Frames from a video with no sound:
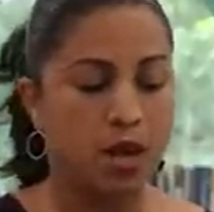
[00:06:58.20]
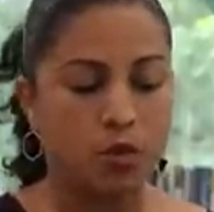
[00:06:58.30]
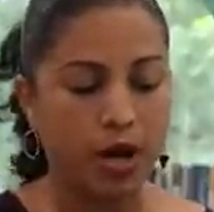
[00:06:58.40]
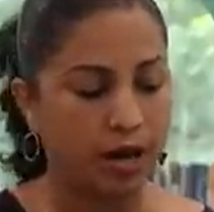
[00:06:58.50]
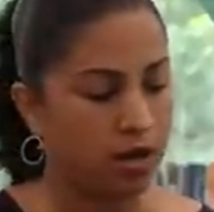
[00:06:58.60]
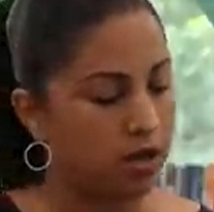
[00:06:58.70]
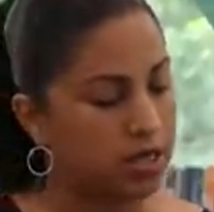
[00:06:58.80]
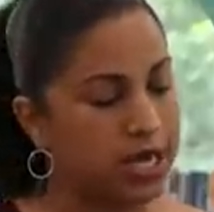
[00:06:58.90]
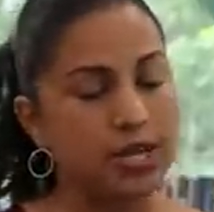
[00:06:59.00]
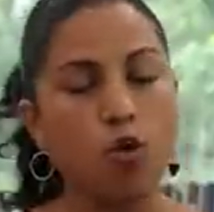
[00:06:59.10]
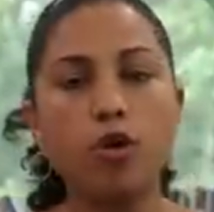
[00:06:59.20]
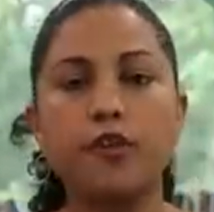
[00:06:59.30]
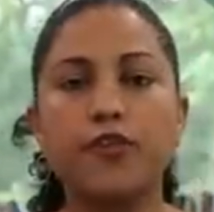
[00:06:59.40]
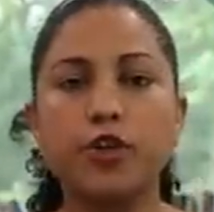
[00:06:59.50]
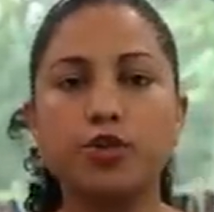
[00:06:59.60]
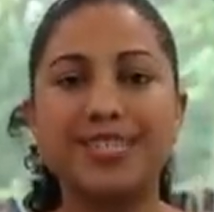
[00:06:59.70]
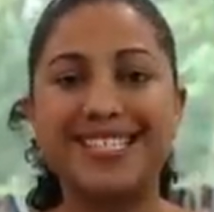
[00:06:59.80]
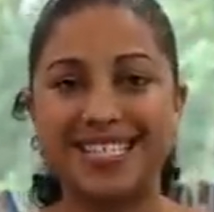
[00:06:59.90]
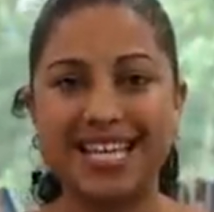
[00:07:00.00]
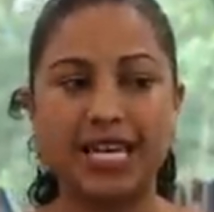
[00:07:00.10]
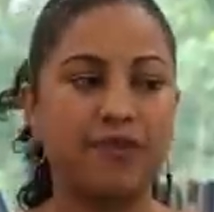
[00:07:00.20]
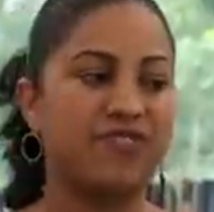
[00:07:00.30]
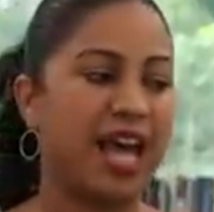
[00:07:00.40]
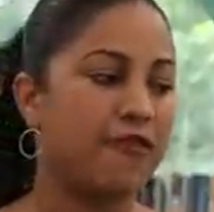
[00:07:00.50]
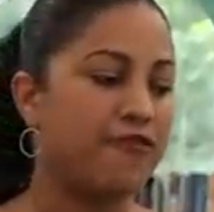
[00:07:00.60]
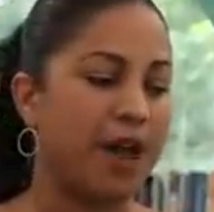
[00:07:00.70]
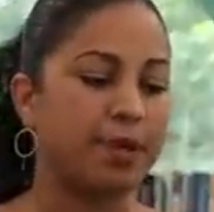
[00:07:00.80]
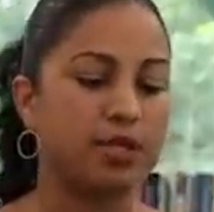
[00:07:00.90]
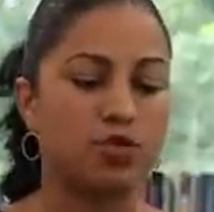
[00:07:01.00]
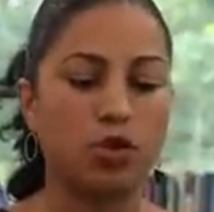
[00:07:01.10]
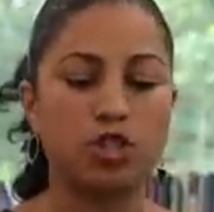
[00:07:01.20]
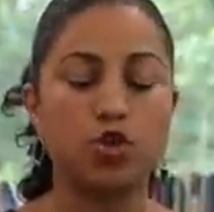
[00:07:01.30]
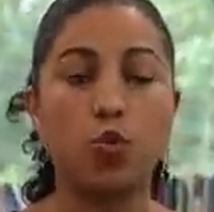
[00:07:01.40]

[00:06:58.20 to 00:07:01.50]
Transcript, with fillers: Well, in order for you to see if that fabric is going to